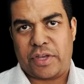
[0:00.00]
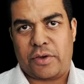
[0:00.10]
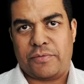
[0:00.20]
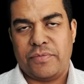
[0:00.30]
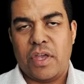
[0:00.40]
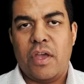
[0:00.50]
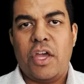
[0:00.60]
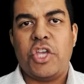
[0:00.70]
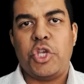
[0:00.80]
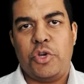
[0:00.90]
you.
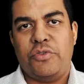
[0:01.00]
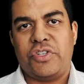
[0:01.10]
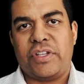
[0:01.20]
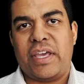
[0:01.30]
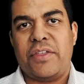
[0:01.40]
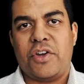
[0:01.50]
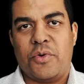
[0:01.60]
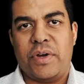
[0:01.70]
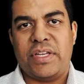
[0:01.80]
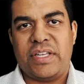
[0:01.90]
Usually they're
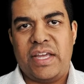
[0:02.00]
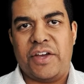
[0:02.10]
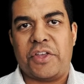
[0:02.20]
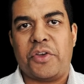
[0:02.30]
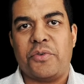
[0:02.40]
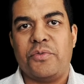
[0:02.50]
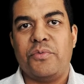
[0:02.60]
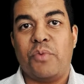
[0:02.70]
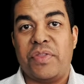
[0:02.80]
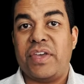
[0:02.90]
going to tell you
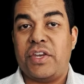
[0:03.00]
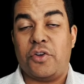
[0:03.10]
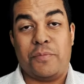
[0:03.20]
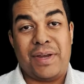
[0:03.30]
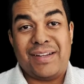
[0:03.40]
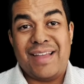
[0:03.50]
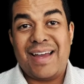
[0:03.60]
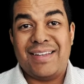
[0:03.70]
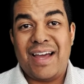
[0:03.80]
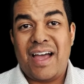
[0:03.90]
what they do, but a
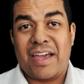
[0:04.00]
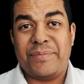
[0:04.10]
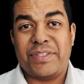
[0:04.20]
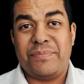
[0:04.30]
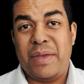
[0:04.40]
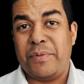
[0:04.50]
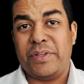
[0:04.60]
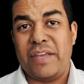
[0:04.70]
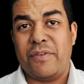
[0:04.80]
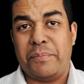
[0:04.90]
lot of times people
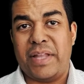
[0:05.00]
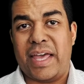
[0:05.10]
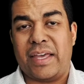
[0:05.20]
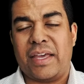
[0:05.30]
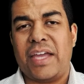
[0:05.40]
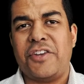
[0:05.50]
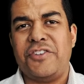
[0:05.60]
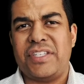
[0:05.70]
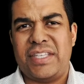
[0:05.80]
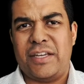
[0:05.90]
leave it blank, and you
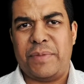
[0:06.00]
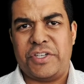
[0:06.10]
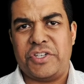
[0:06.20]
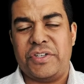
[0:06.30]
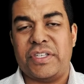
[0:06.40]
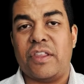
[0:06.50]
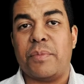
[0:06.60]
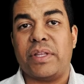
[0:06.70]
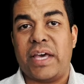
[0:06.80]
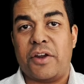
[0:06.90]
just need to make sure you send them
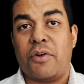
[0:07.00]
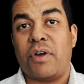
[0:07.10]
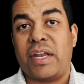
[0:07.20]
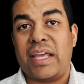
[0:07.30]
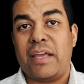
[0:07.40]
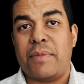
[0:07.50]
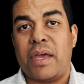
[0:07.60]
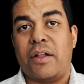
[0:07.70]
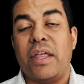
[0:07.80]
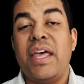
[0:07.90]
a letter or an
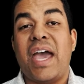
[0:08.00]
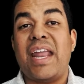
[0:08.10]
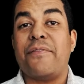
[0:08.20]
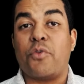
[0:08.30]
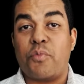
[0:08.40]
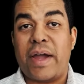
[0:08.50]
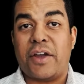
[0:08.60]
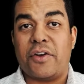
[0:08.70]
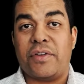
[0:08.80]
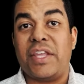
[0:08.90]
email and have a
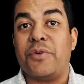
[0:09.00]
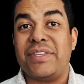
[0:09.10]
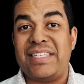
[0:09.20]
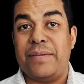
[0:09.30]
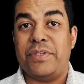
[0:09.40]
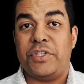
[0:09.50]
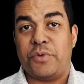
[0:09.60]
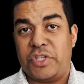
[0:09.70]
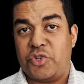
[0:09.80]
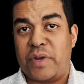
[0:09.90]
record that you attempted to
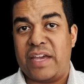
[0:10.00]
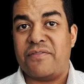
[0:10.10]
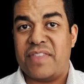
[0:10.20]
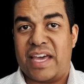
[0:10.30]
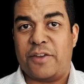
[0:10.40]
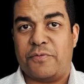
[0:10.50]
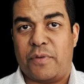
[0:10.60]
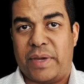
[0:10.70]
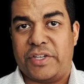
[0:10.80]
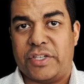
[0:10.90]
retrieve that
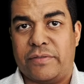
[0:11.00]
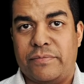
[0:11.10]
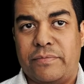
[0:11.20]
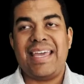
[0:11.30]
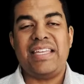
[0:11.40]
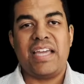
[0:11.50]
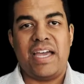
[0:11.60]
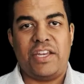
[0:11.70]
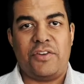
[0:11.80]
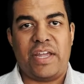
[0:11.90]
information.
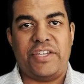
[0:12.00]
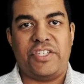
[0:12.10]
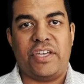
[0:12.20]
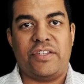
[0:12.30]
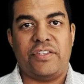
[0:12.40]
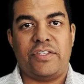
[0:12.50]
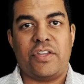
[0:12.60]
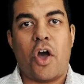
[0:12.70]
In-kind donations